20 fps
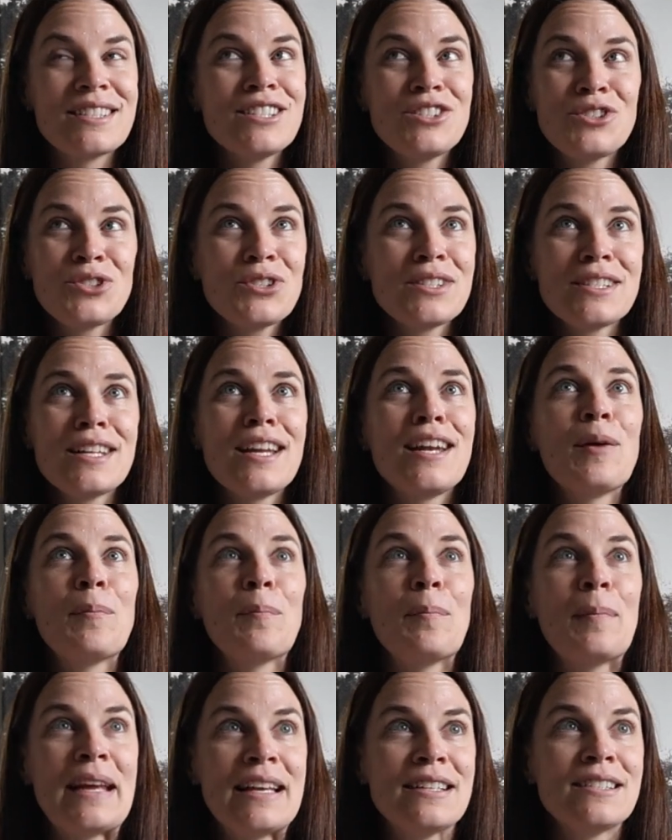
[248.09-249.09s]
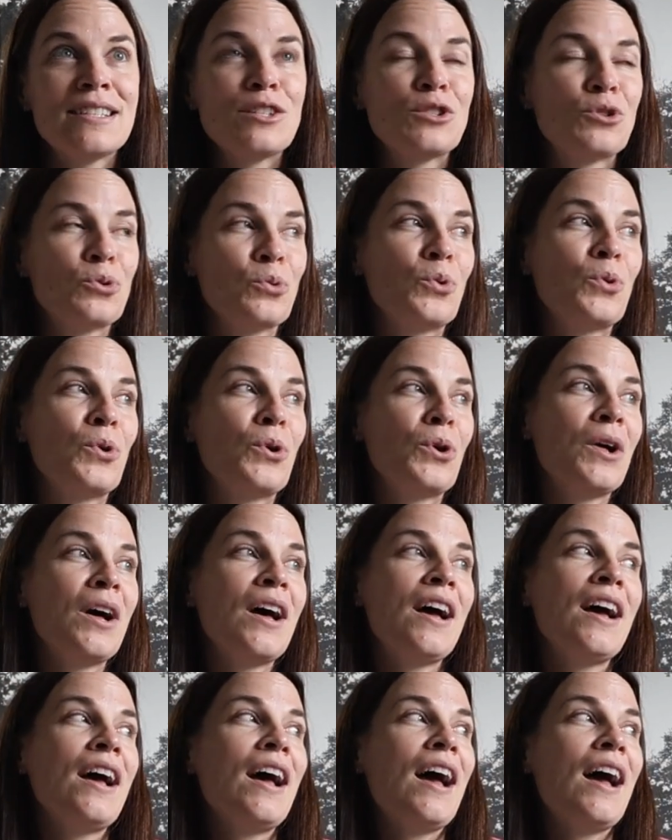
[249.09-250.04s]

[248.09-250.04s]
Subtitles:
It's just an amazing tool.